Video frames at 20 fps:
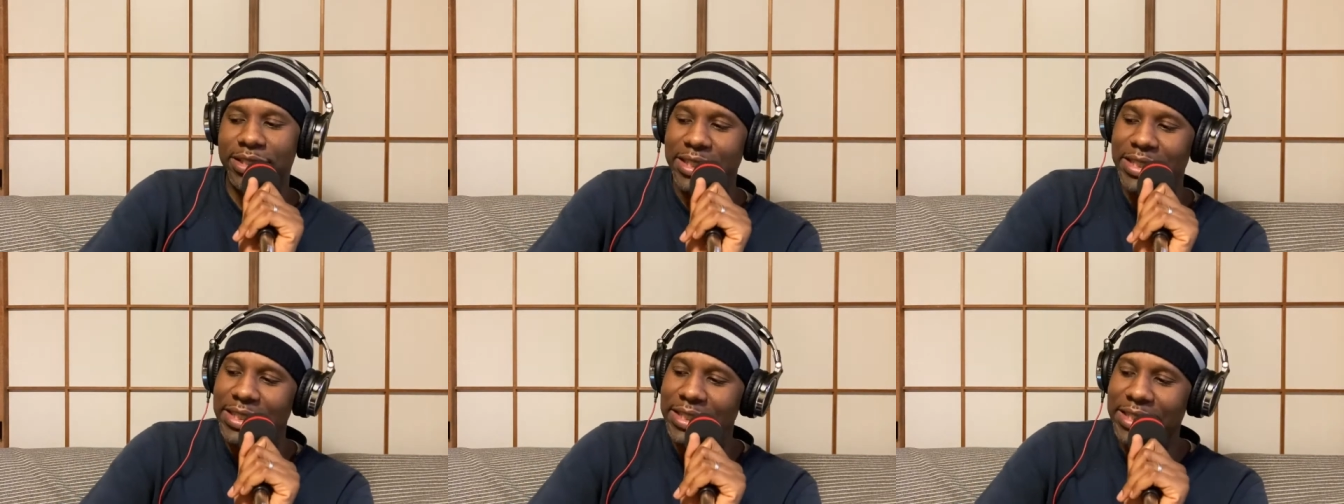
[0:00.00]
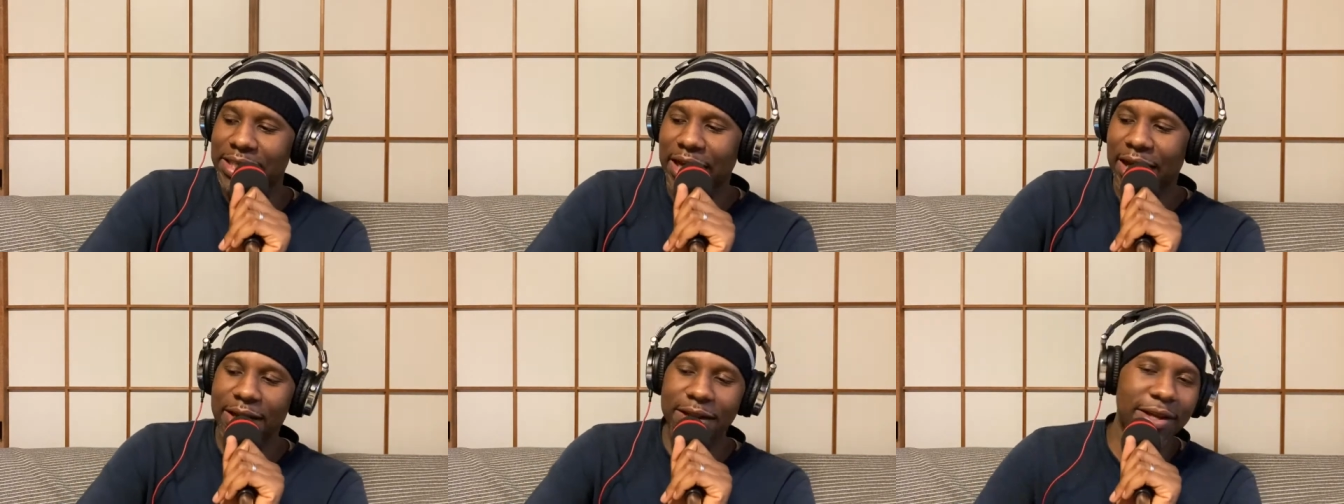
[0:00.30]
It is
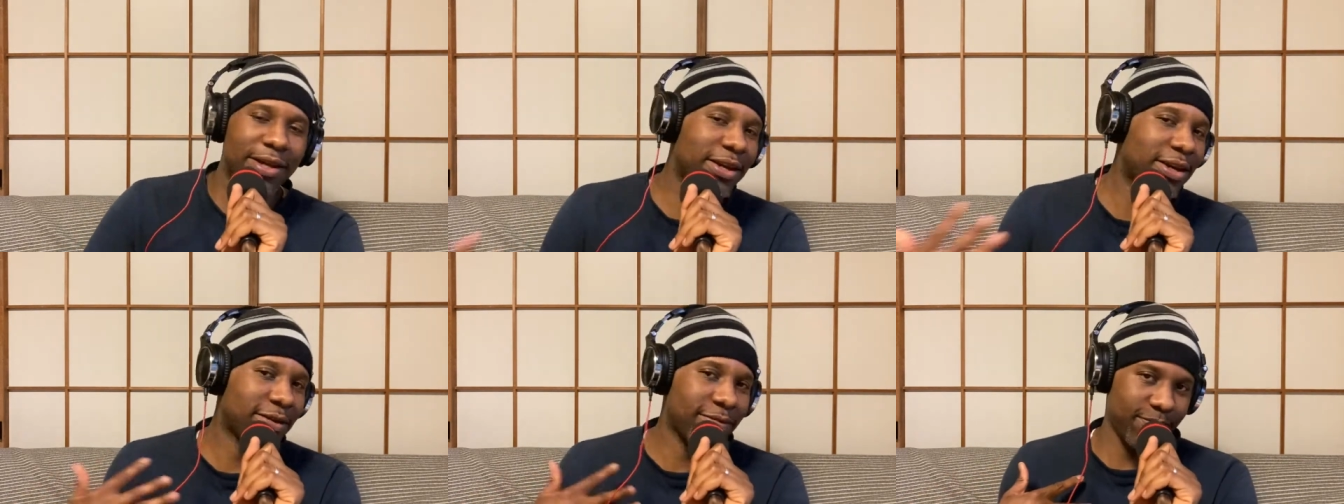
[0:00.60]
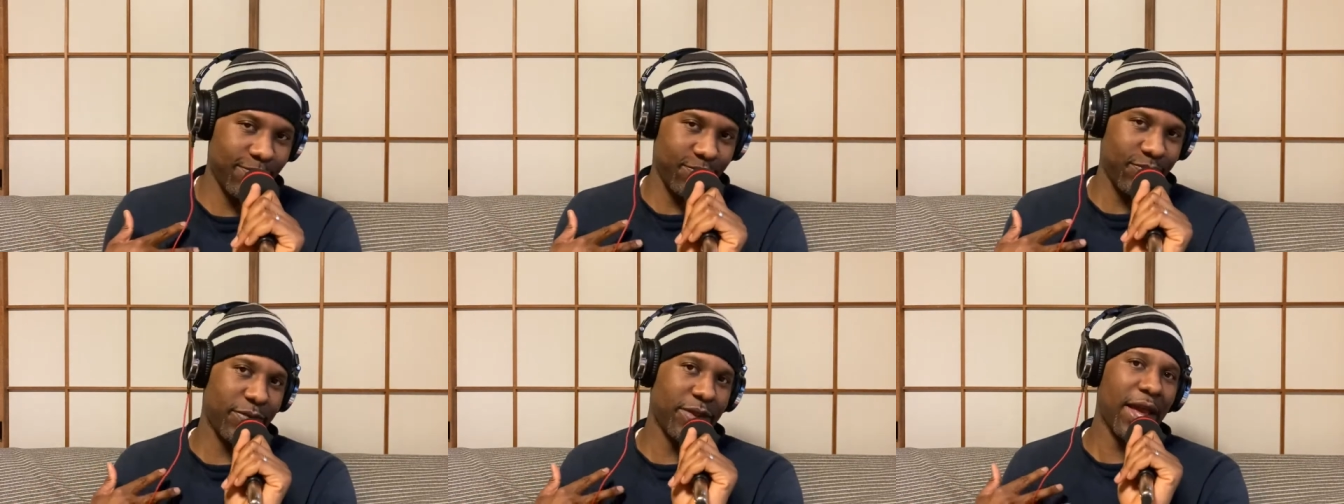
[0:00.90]
kind of
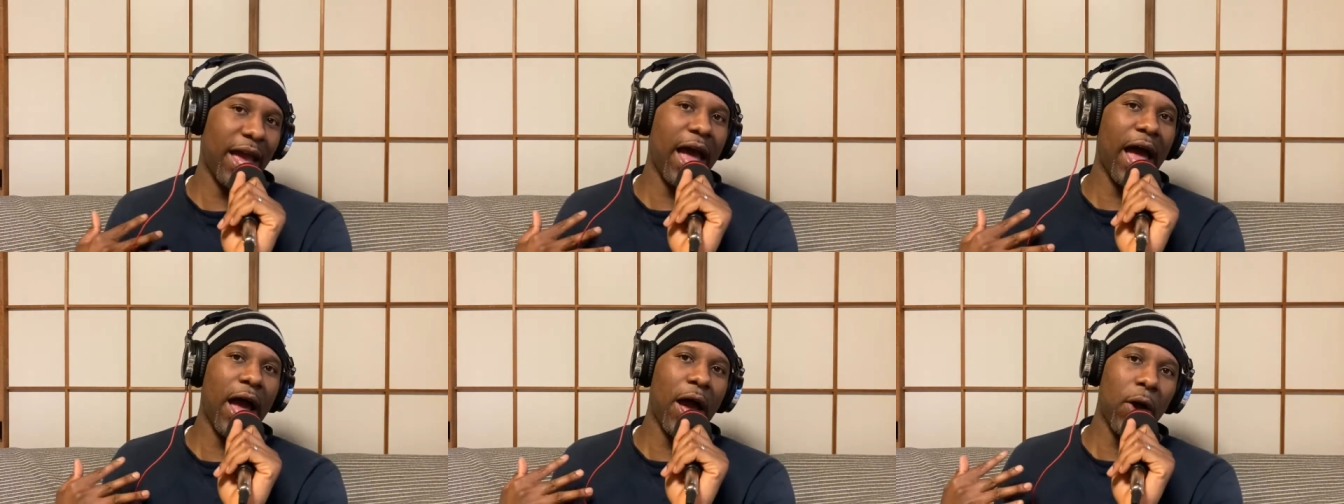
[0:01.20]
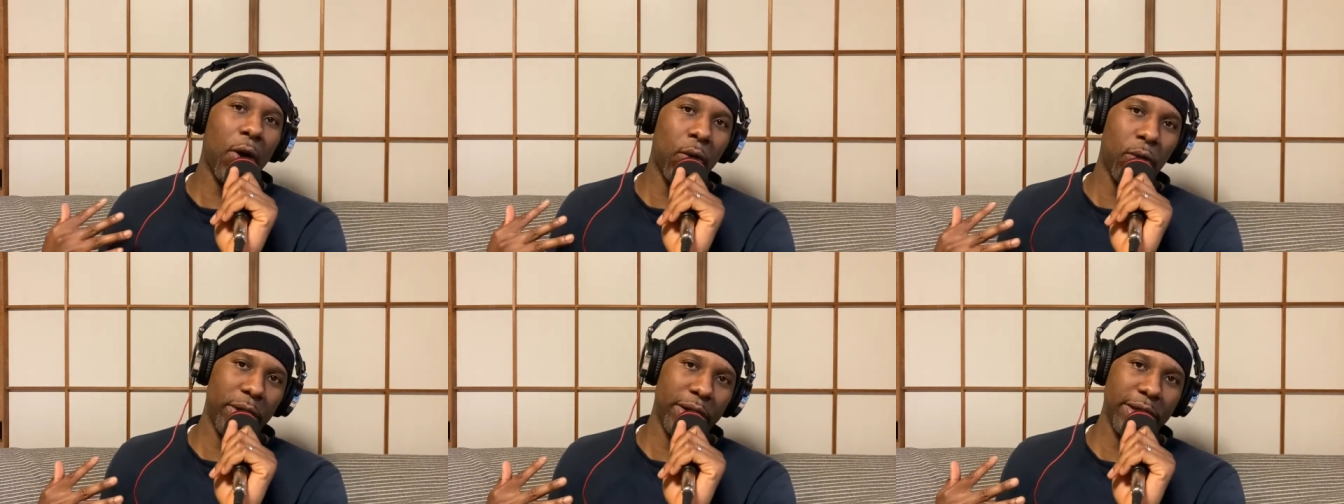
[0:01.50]

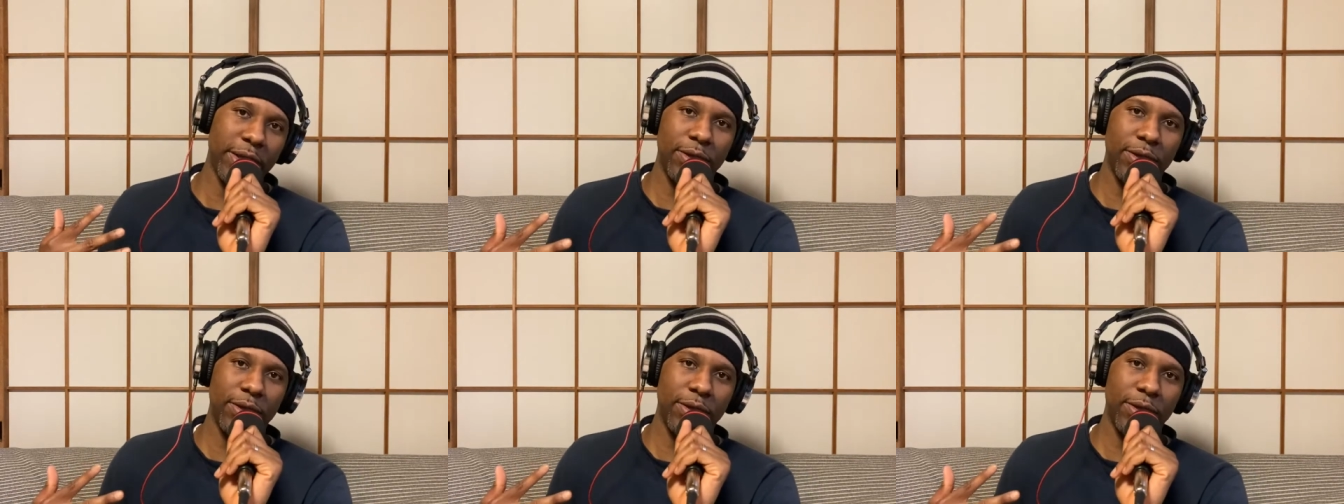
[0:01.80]
how